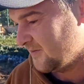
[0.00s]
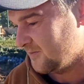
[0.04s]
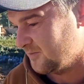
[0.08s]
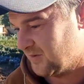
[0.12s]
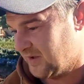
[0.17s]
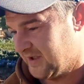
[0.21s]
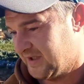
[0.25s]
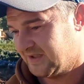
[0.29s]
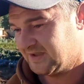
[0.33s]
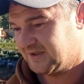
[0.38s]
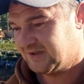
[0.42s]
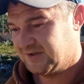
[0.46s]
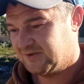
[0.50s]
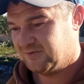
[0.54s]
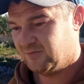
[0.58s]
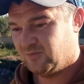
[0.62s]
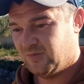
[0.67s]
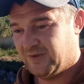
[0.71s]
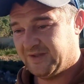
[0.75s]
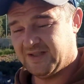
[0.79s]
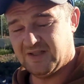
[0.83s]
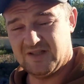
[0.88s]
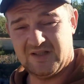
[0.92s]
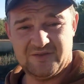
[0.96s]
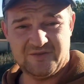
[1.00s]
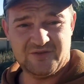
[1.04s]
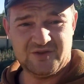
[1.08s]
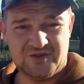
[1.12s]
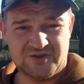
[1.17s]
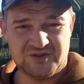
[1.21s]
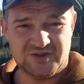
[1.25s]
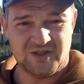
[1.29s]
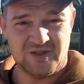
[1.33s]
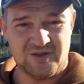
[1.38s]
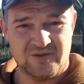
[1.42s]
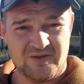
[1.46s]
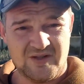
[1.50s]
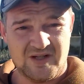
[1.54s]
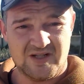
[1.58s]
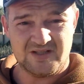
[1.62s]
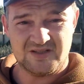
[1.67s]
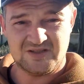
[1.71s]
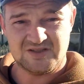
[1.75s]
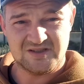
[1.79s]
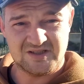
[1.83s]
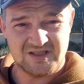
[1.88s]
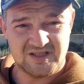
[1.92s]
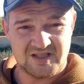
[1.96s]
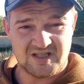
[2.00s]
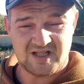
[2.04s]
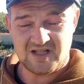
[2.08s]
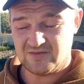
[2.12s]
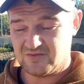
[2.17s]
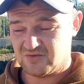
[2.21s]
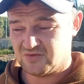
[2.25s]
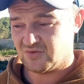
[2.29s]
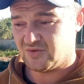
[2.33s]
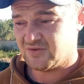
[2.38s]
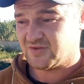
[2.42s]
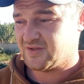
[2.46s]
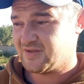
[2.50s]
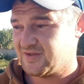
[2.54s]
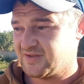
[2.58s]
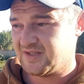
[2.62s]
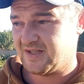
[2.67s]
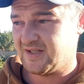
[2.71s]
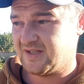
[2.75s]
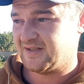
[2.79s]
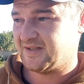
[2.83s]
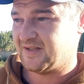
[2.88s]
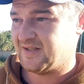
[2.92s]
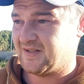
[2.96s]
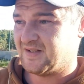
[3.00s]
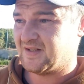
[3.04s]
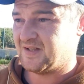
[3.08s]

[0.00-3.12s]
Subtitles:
which we delivered to, and she came to us and said,